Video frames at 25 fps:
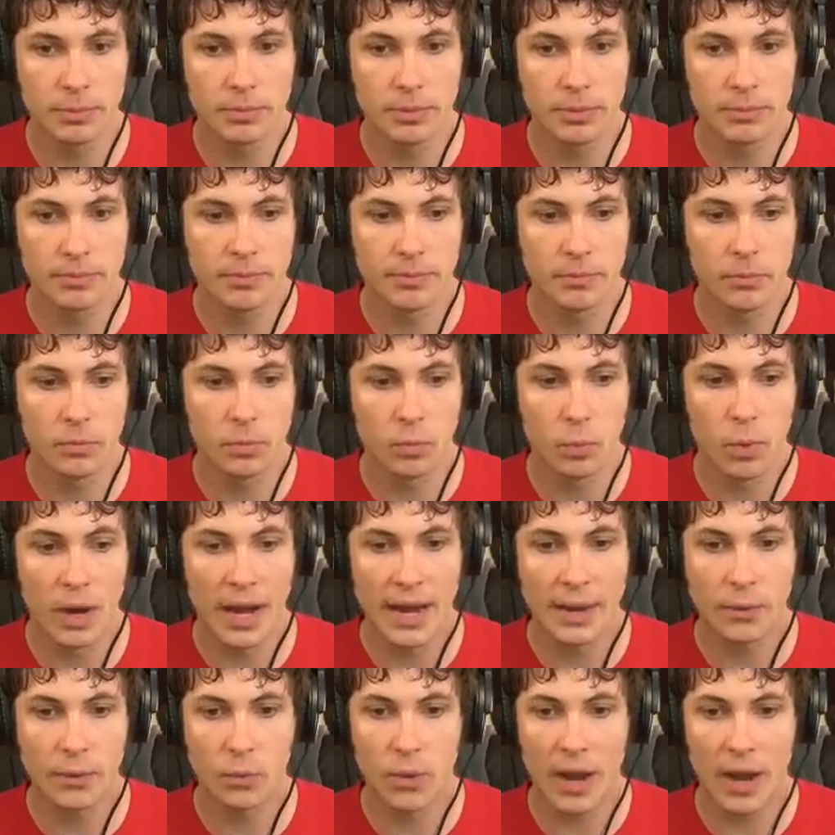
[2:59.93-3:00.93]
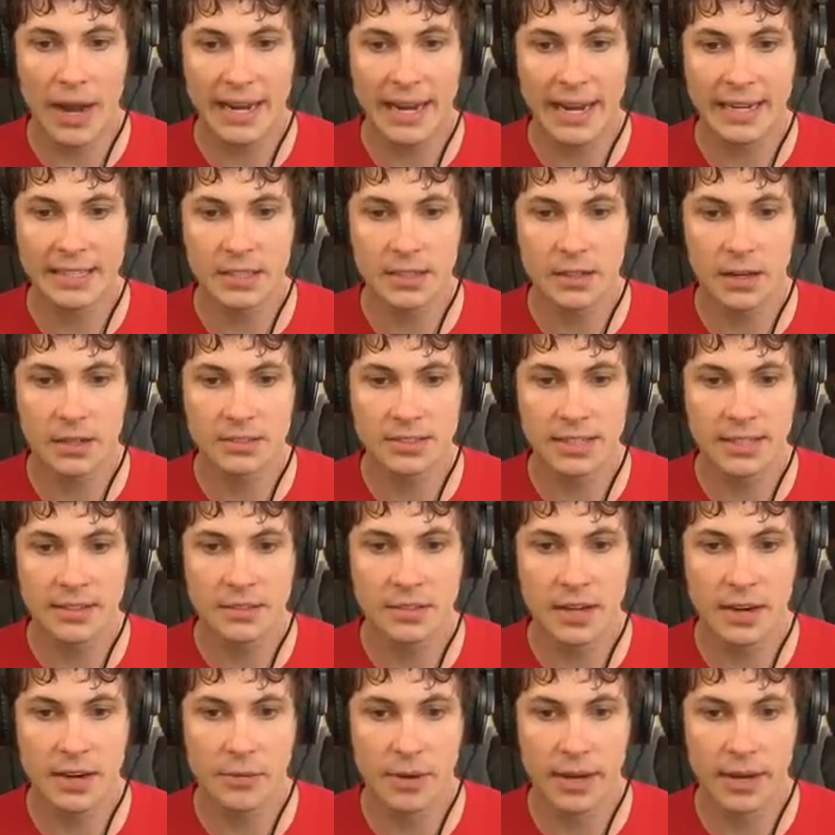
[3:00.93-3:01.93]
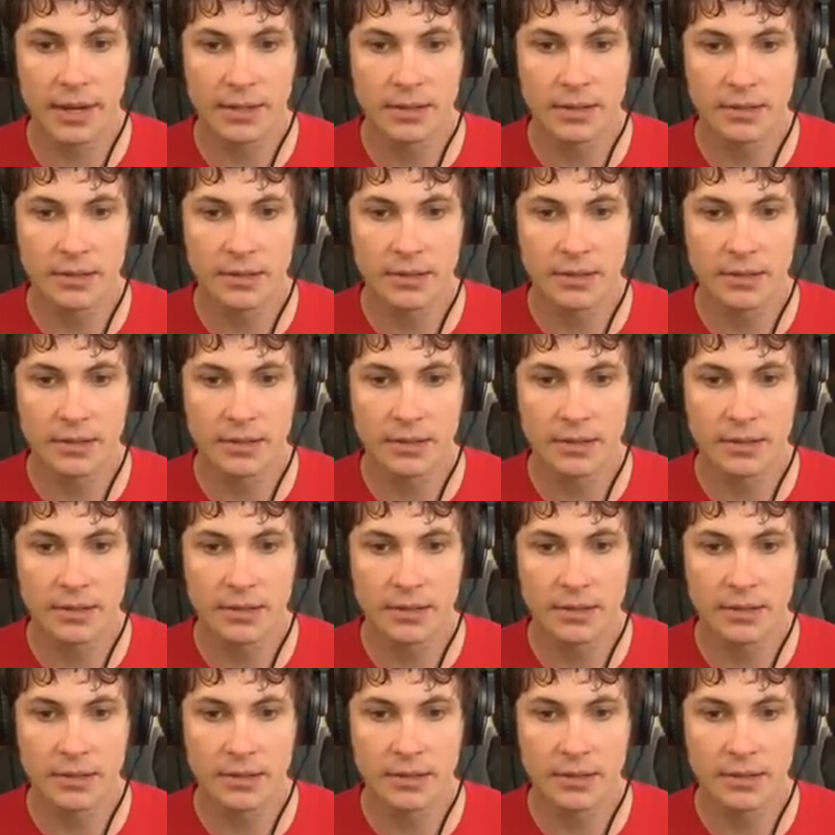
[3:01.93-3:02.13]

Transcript: oh, Why, why can't the car stay in the driveway?